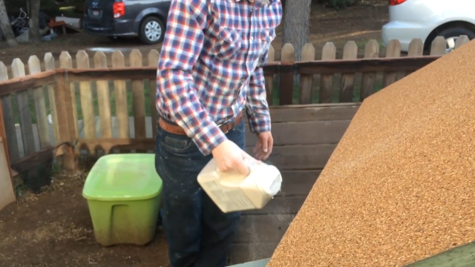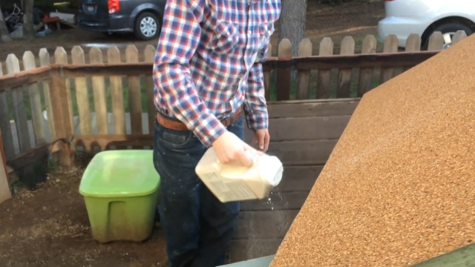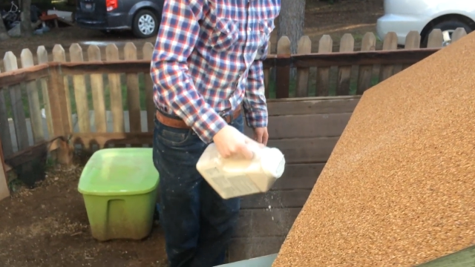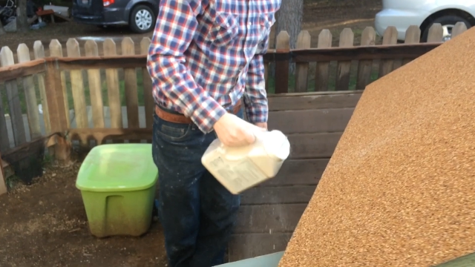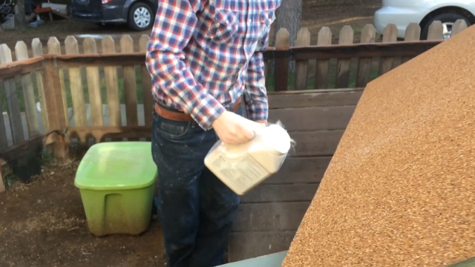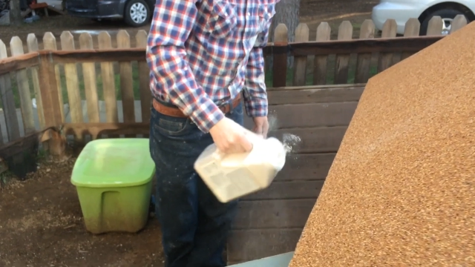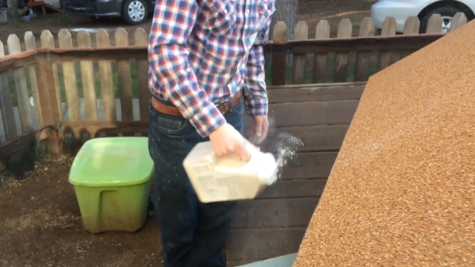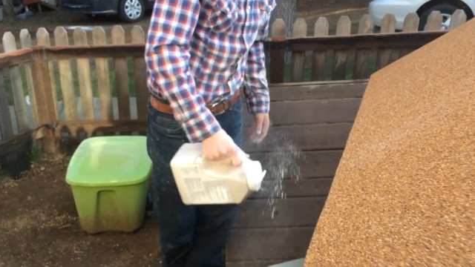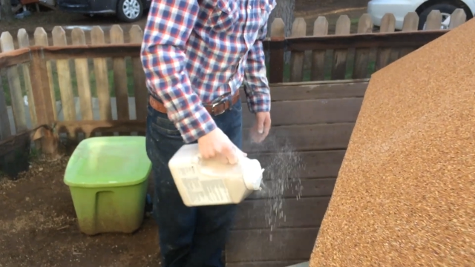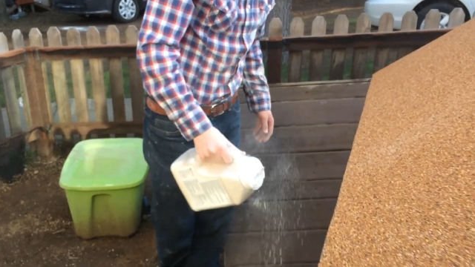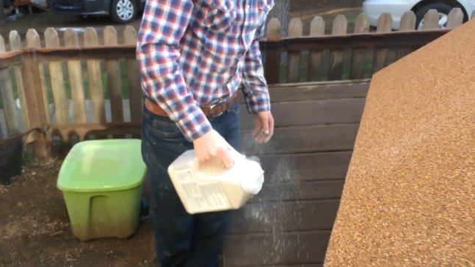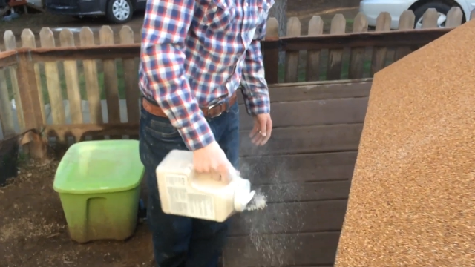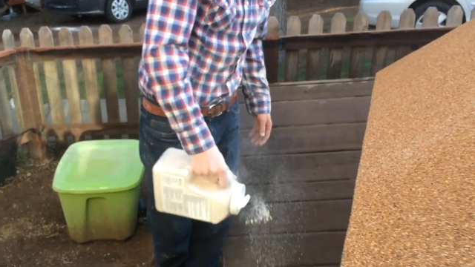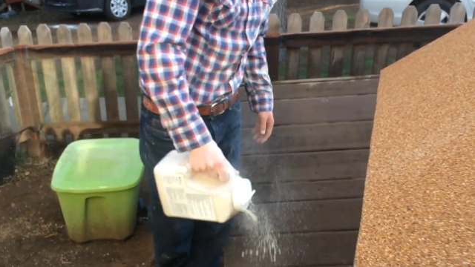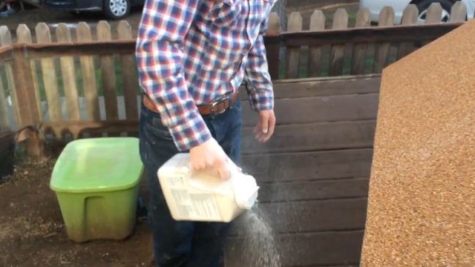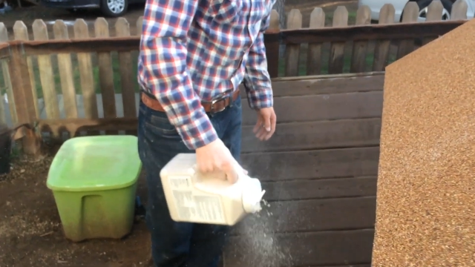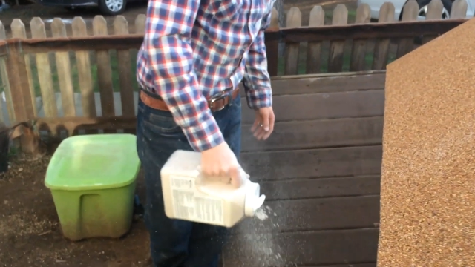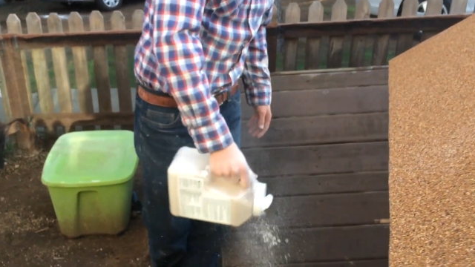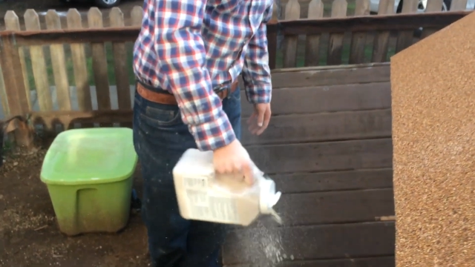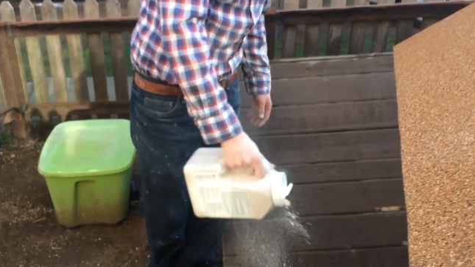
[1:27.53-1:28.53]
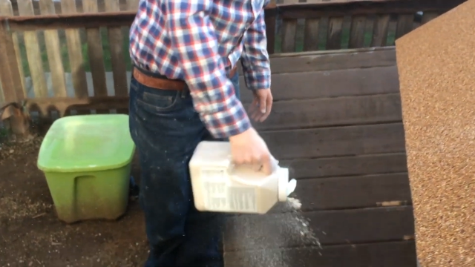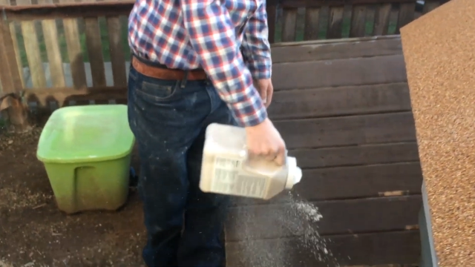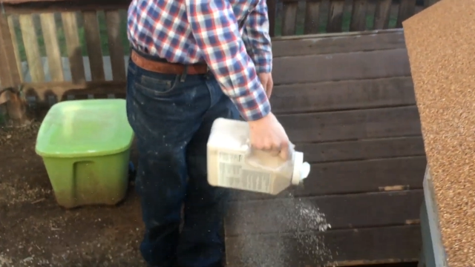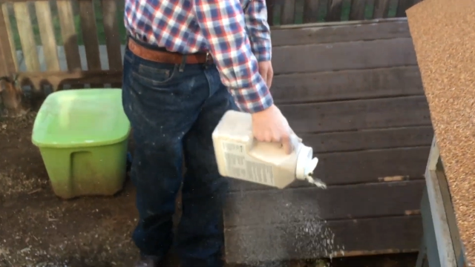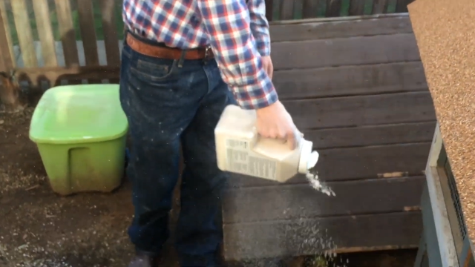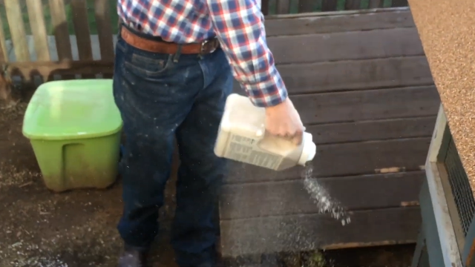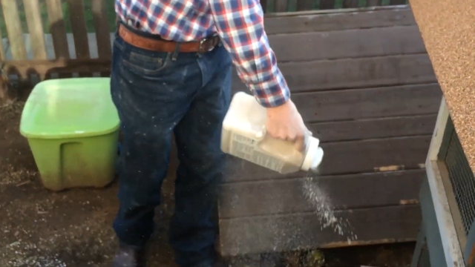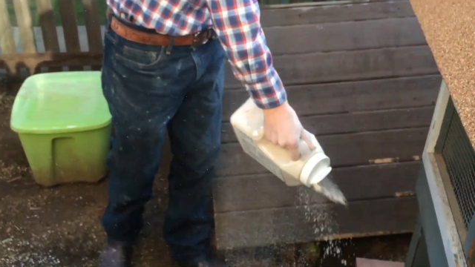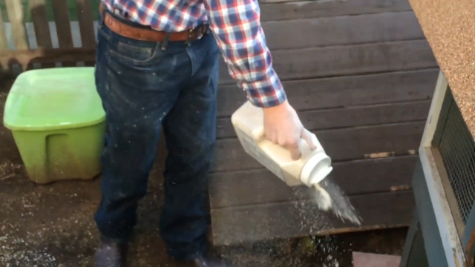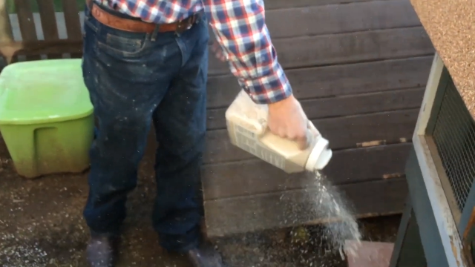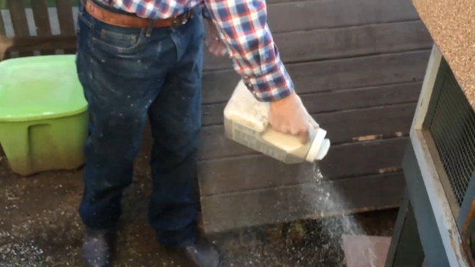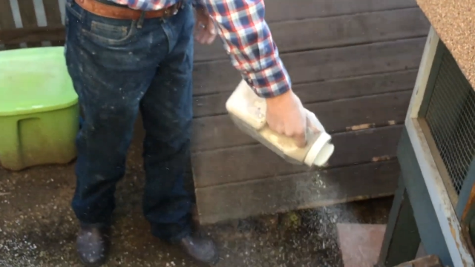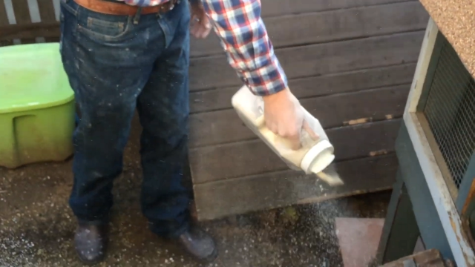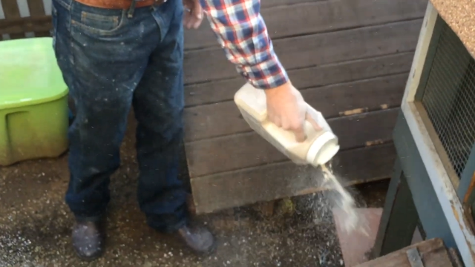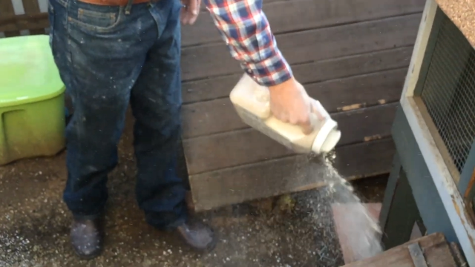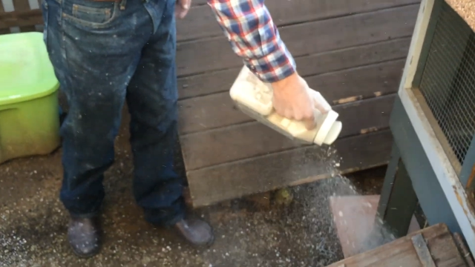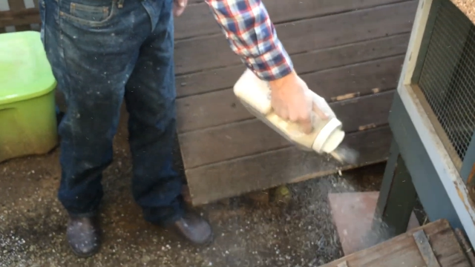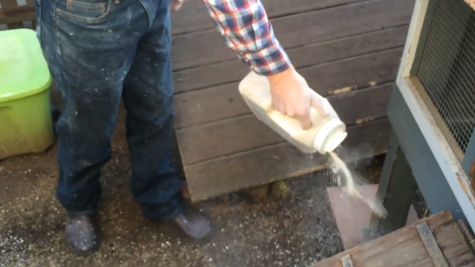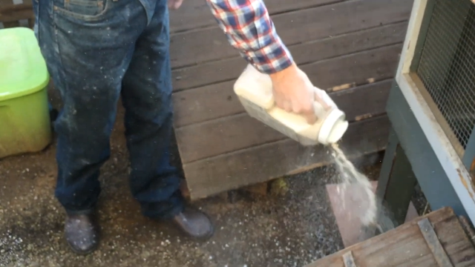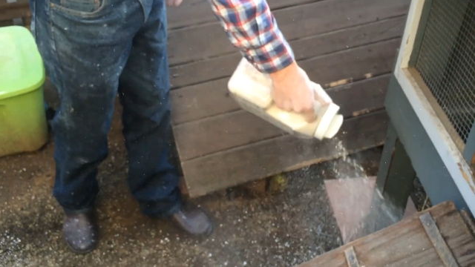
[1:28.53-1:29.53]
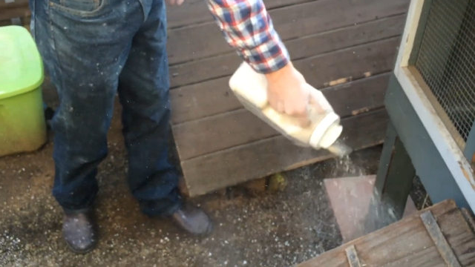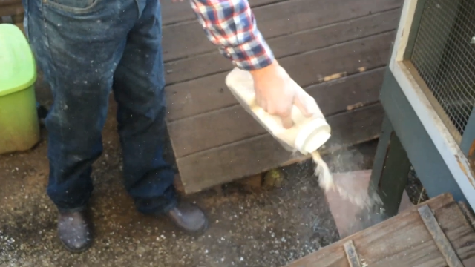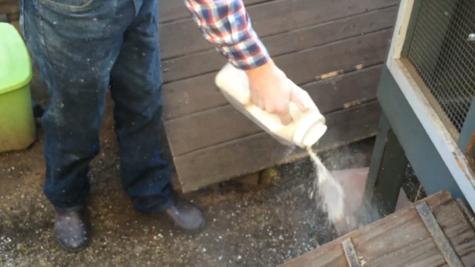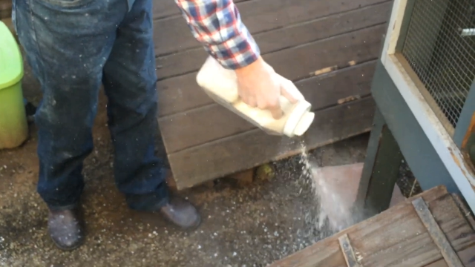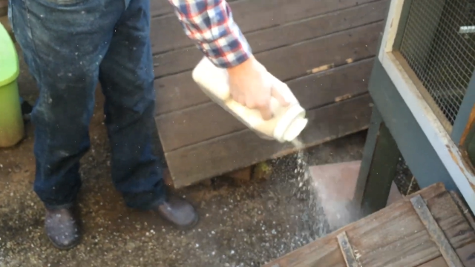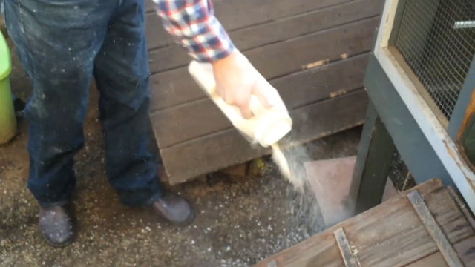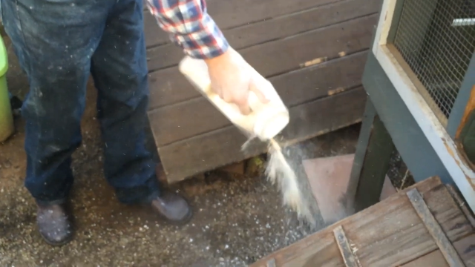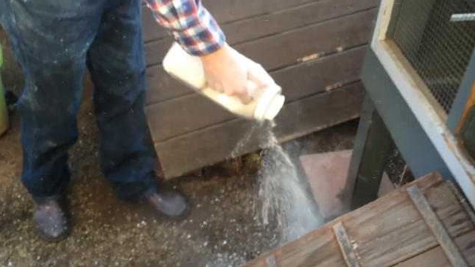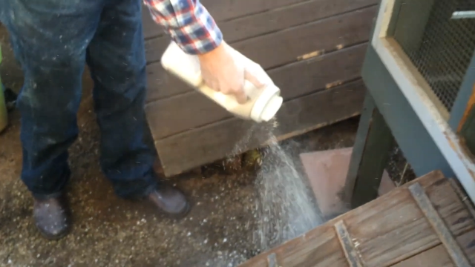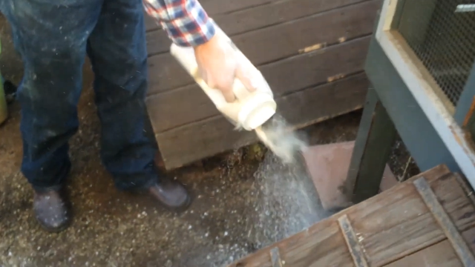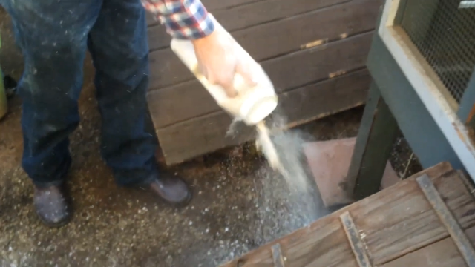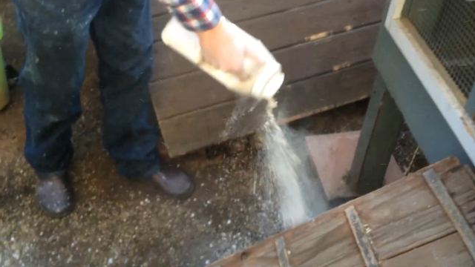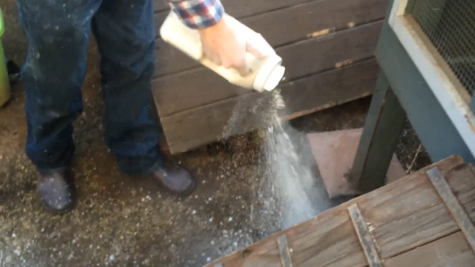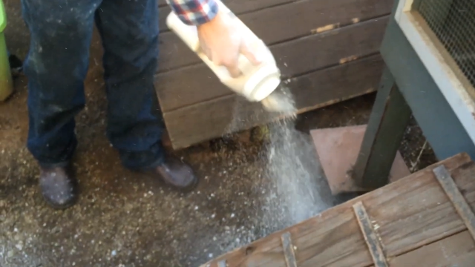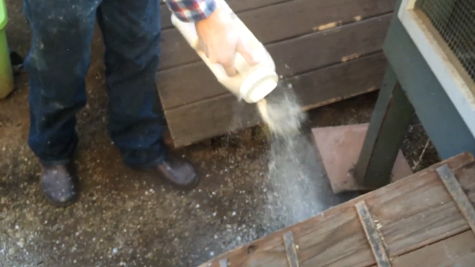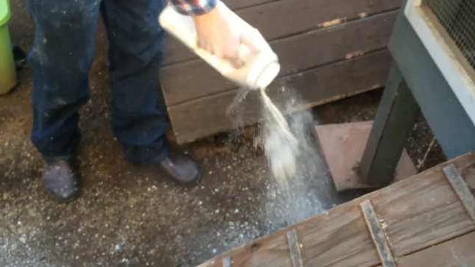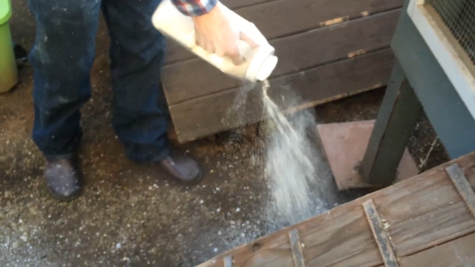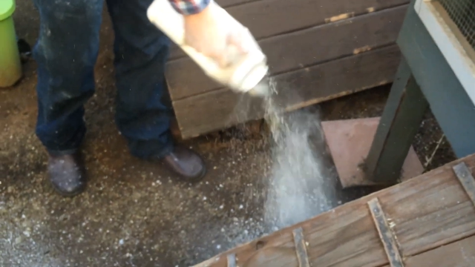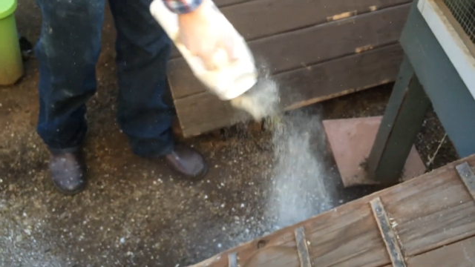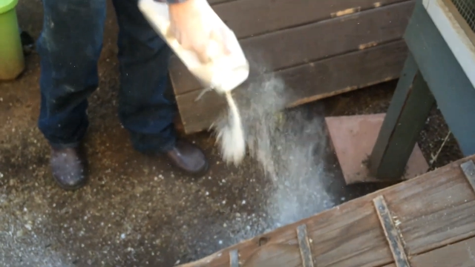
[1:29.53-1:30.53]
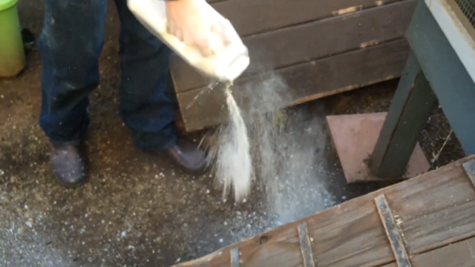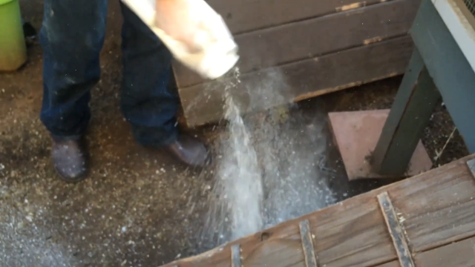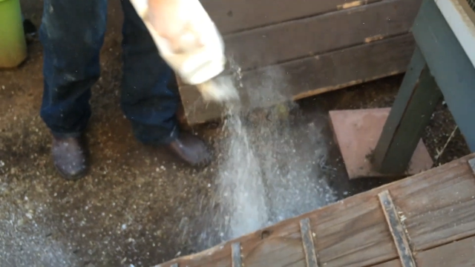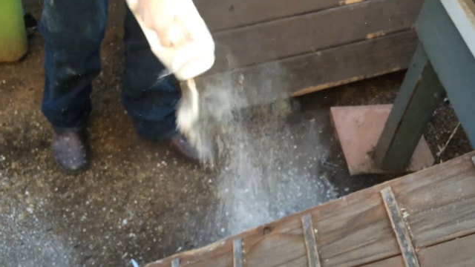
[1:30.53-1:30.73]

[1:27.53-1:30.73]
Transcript: (no speaker visible)